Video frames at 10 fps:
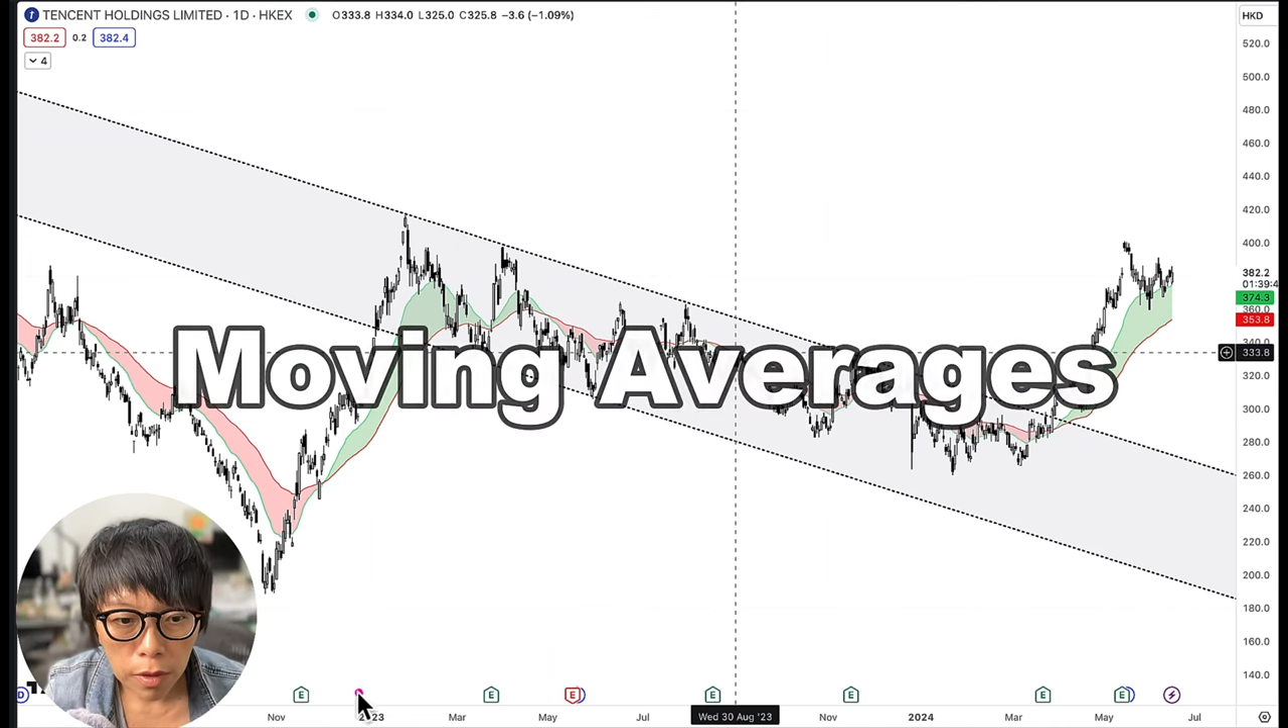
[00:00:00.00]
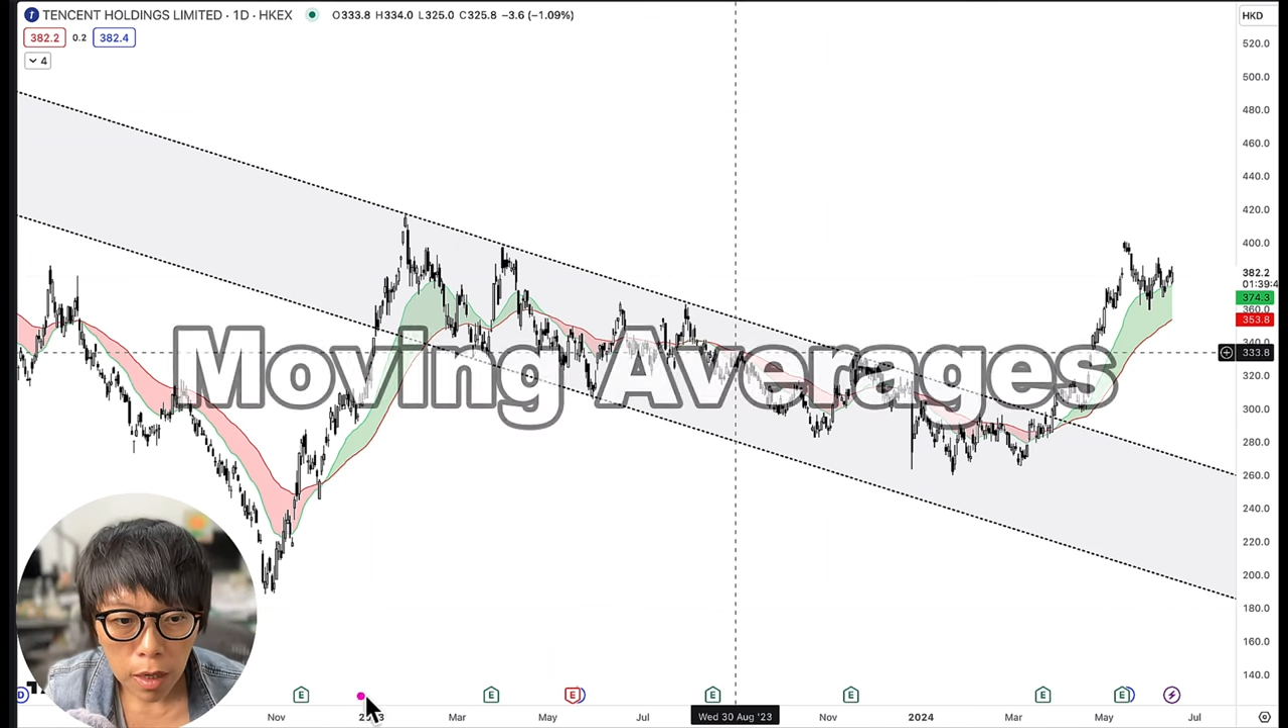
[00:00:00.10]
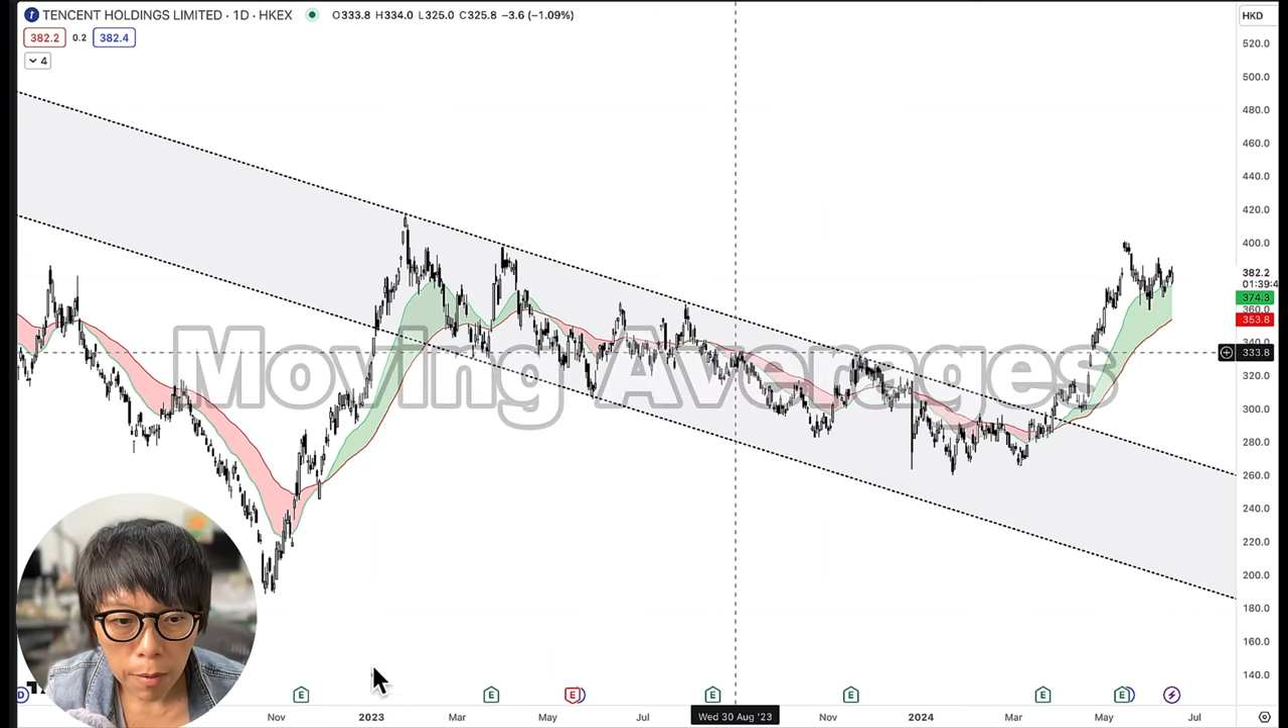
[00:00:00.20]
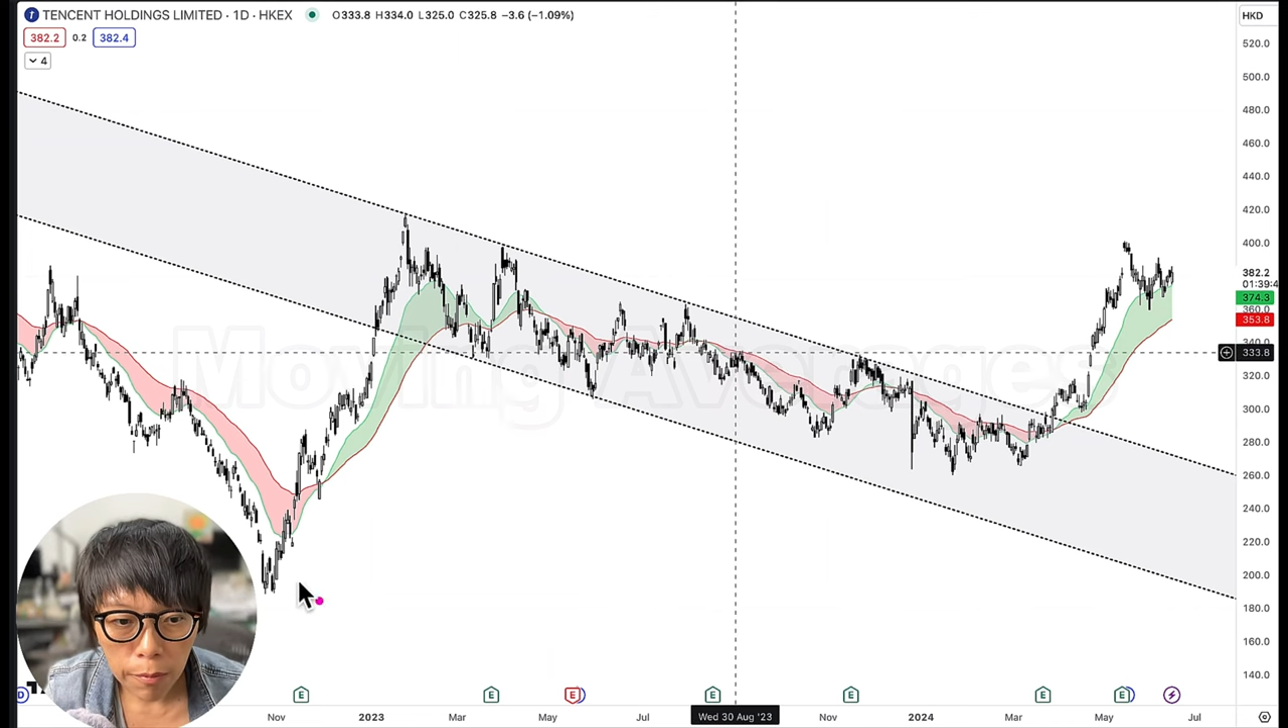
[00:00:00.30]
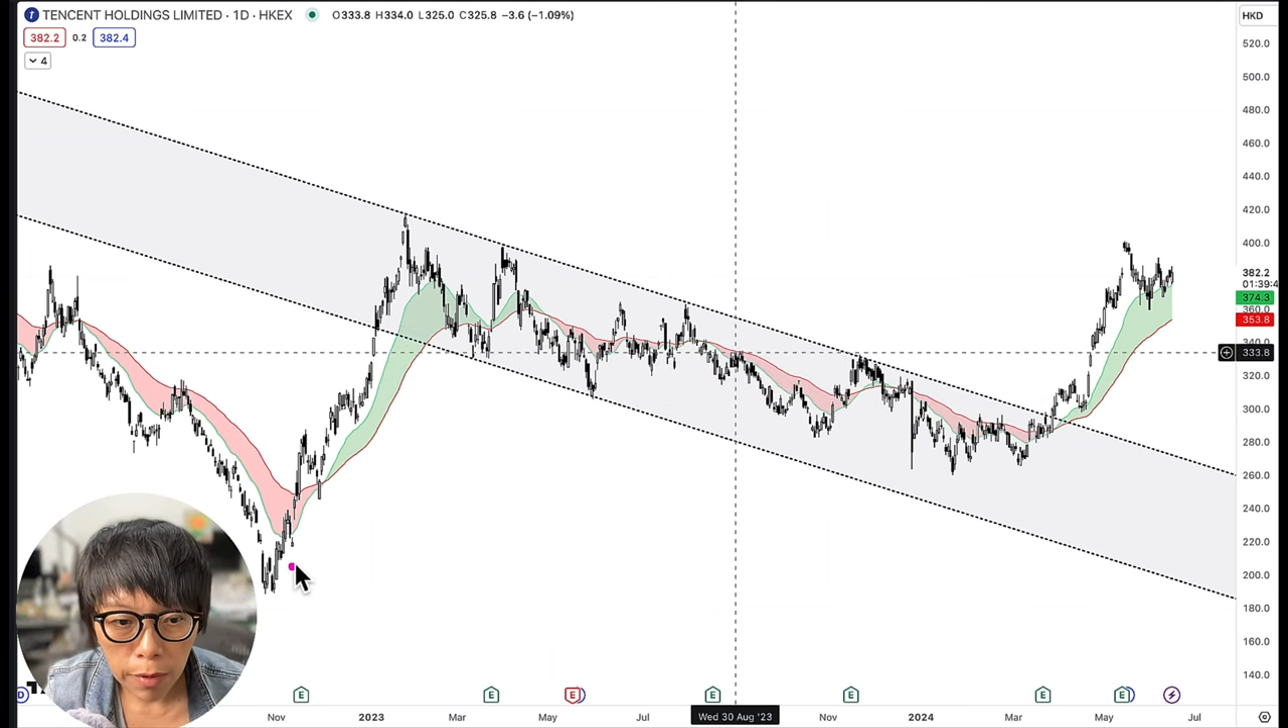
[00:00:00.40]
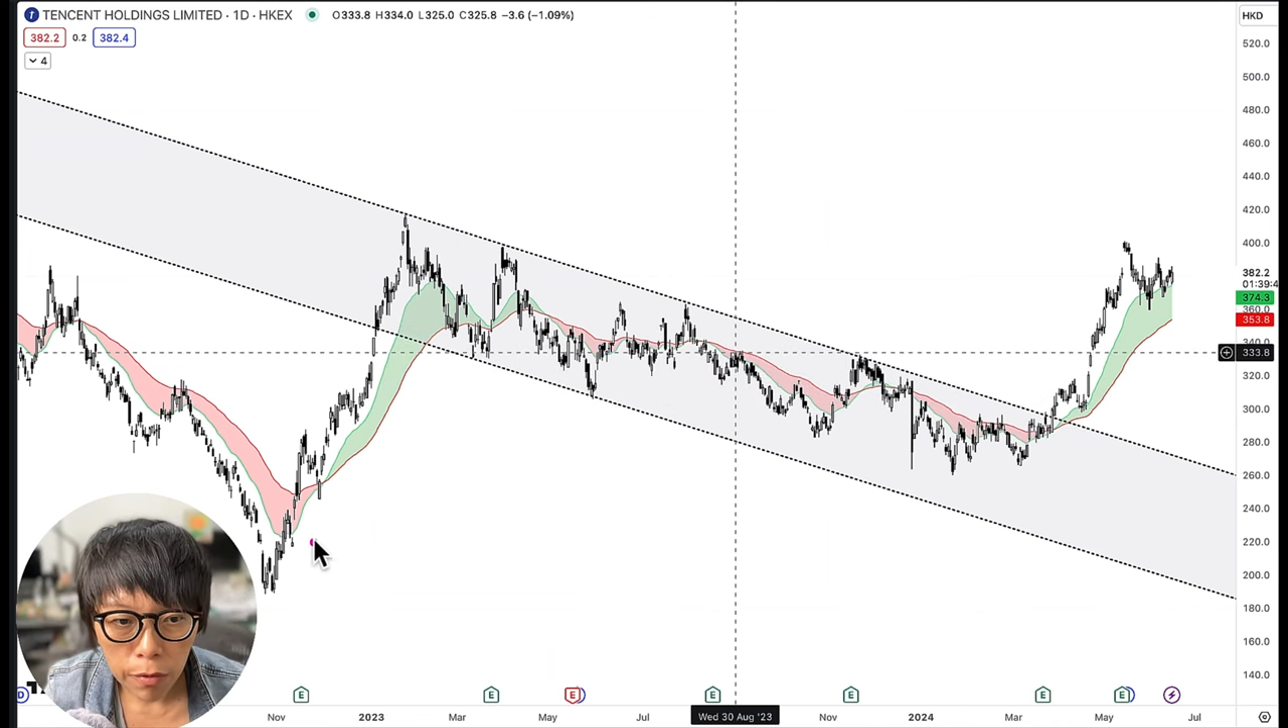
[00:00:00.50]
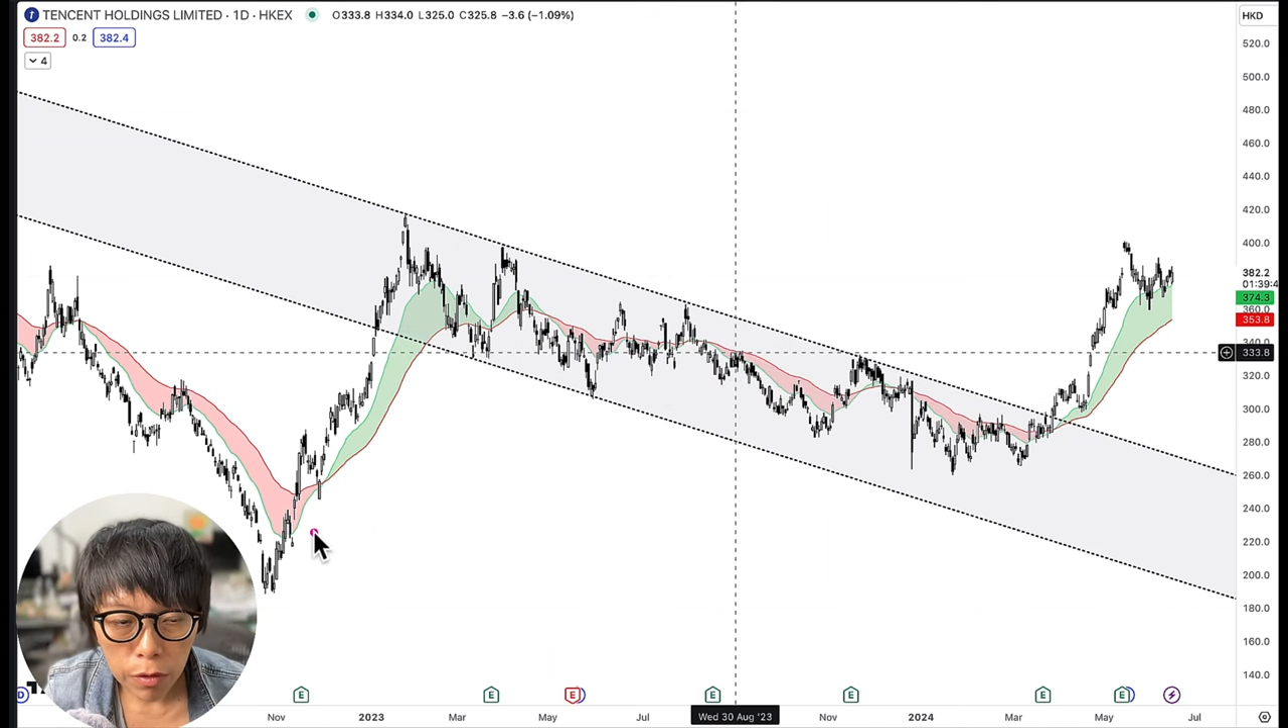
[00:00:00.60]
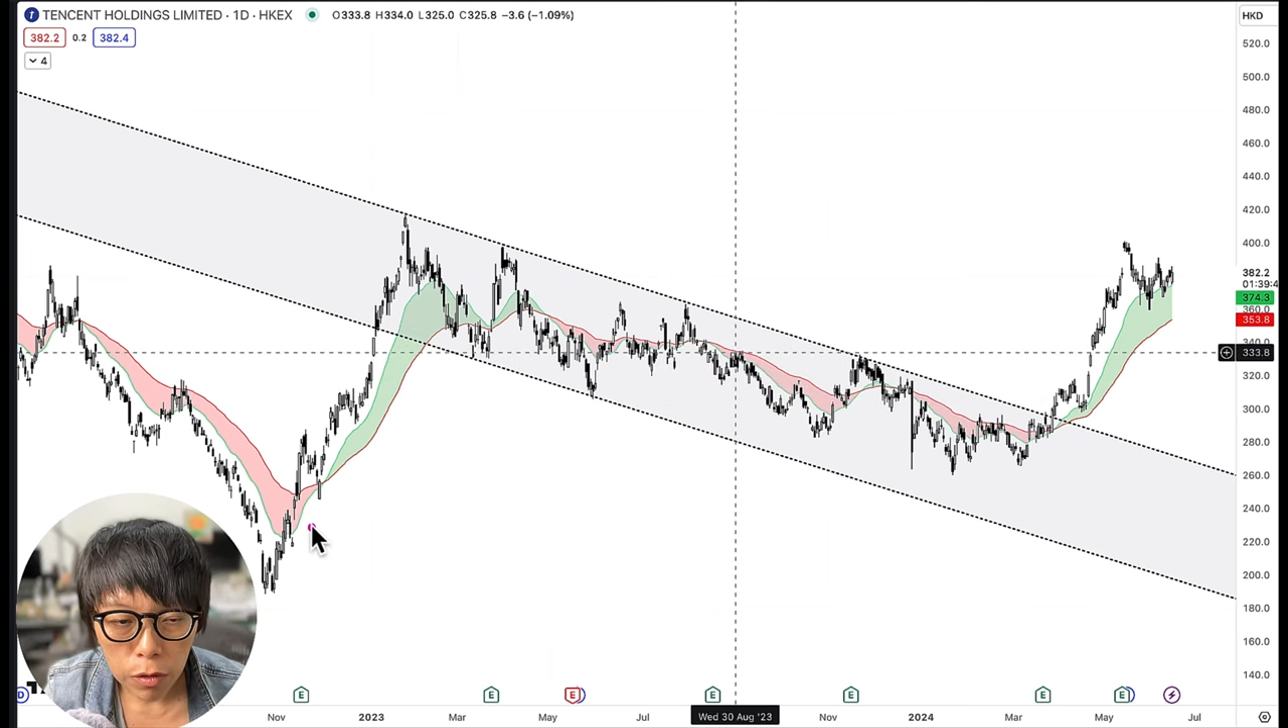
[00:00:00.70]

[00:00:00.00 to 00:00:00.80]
time that we